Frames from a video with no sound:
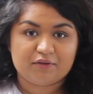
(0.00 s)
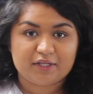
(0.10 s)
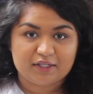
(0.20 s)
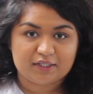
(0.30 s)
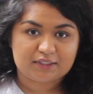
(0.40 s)
sort
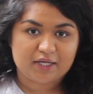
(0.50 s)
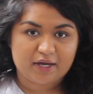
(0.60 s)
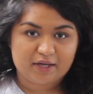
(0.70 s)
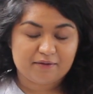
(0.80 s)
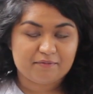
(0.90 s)
of a little at a
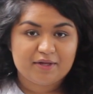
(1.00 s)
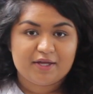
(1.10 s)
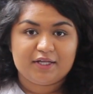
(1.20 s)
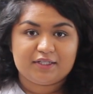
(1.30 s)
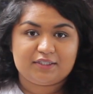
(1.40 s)

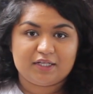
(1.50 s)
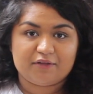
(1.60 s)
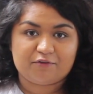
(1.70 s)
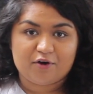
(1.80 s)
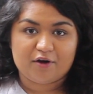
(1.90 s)
time
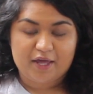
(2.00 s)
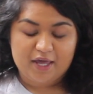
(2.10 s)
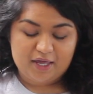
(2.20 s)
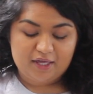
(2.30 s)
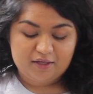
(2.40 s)
till I've got
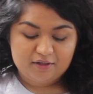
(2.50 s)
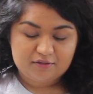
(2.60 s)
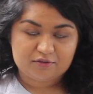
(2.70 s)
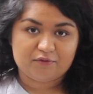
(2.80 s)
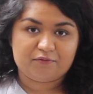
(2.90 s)
a
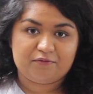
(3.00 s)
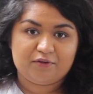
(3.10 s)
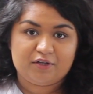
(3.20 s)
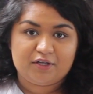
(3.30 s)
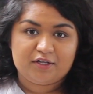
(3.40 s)
sort
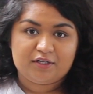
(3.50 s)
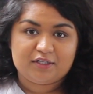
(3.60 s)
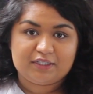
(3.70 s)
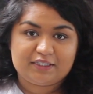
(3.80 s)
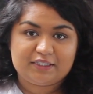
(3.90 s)
of
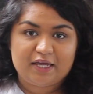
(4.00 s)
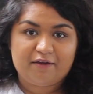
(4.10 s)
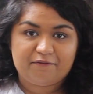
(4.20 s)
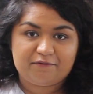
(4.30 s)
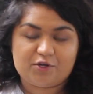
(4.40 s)

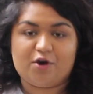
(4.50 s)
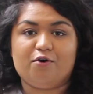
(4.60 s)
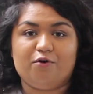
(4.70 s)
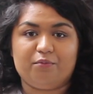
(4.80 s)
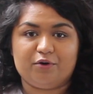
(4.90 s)
stiff
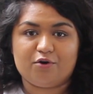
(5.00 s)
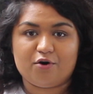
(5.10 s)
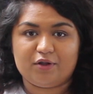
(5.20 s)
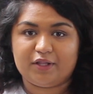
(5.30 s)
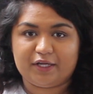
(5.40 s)
dough, but
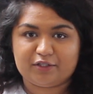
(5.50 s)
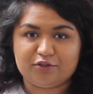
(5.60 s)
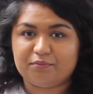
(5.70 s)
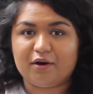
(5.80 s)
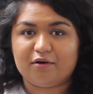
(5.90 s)
not like
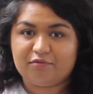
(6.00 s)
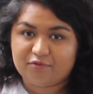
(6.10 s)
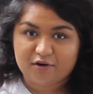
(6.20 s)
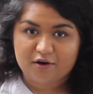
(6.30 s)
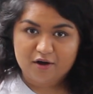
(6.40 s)
super
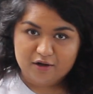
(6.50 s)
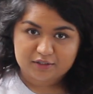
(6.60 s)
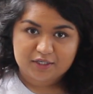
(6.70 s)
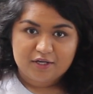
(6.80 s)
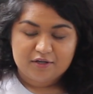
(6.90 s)
rock
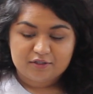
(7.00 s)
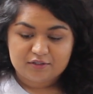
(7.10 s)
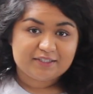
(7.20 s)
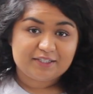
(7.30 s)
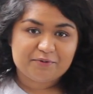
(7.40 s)
hard.
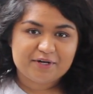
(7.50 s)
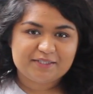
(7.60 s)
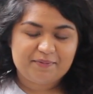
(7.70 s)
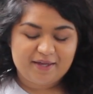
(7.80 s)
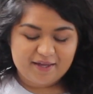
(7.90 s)
So you want
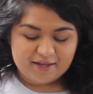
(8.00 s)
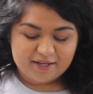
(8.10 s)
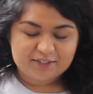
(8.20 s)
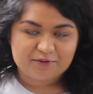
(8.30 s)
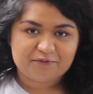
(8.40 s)
it to
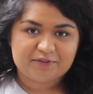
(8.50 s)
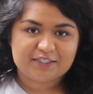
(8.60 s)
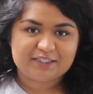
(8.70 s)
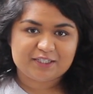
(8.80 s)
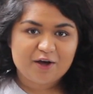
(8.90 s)
be a sort of
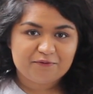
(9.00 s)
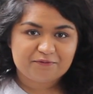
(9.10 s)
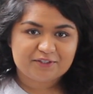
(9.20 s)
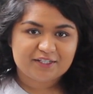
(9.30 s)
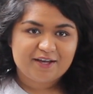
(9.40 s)

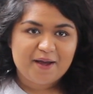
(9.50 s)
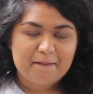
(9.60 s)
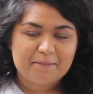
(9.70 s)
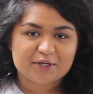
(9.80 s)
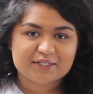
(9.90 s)
soft
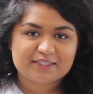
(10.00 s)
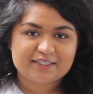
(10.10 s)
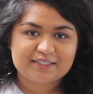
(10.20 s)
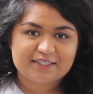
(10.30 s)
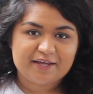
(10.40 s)
but
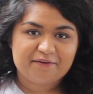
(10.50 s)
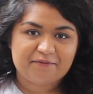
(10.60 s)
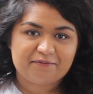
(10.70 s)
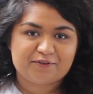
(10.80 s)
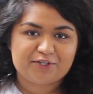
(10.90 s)

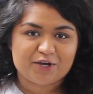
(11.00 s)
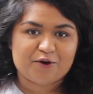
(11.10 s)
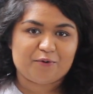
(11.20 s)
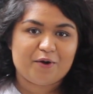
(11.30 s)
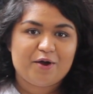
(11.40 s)
stiff
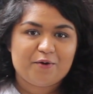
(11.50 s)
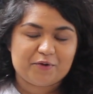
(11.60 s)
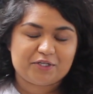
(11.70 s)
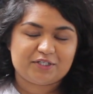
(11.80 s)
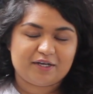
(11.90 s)
dough,
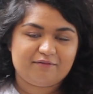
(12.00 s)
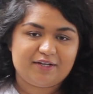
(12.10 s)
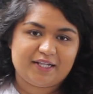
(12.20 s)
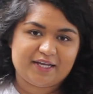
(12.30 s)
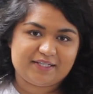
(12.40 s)
which I
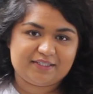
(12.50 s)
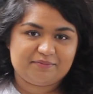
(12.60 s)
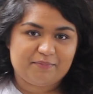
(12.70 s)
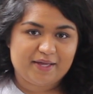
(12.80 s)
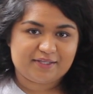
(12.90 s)
realise
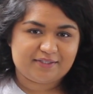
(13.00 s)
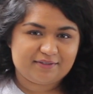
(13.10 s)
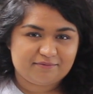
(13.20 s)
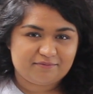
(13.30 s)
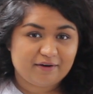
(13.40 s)

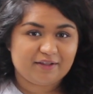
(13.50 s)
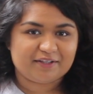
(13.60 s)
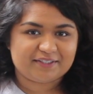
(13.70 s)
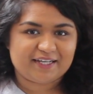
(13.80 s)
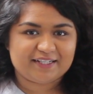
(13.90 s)
makes very
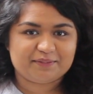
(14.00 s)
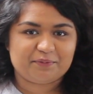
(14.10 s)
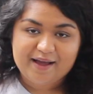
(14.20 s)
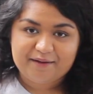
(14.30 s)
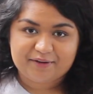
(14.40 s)
little sense.
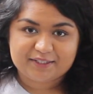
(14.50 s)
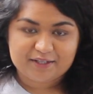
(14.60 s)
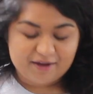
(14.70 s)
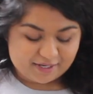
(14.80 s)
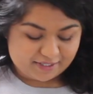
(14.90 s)
I'm going to
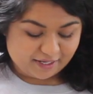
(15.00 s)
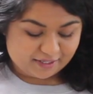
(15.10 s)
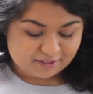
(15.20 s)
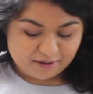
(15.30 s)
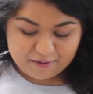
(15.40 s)
start adding
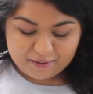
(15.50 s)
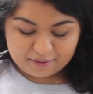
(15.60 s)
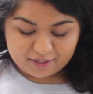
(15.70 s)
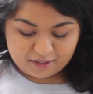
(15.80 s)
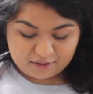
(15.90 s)
it. So
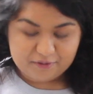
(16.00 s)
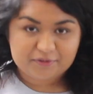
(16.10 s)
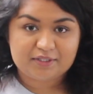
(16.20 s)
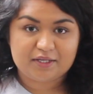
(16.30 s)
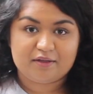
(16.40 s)
I'm going to
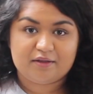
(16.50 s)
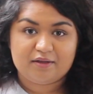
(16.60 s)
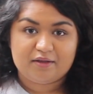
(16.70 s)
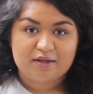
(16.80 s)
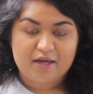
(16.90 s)
use
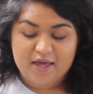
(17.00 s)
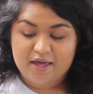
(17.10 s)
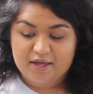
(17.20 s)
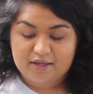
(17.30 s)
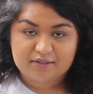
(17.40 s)

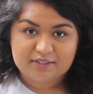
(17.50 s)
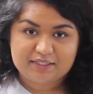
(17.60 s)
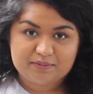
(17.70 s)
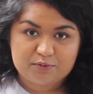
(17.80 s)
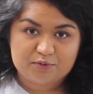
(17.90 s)
a
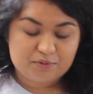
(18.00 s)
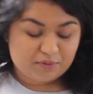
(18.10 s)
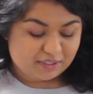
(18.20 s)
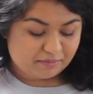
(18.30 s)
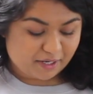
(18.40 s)

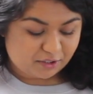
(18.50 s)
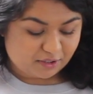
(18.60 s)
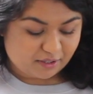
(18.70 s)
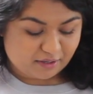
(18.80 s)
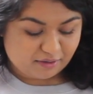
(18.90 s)
spoon
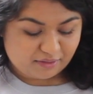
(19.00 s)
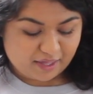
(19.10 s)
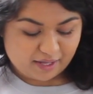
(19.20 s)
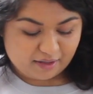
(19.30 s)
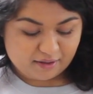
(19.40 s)
spatula
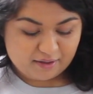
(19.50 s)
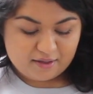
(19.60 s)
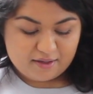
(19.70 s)
thing,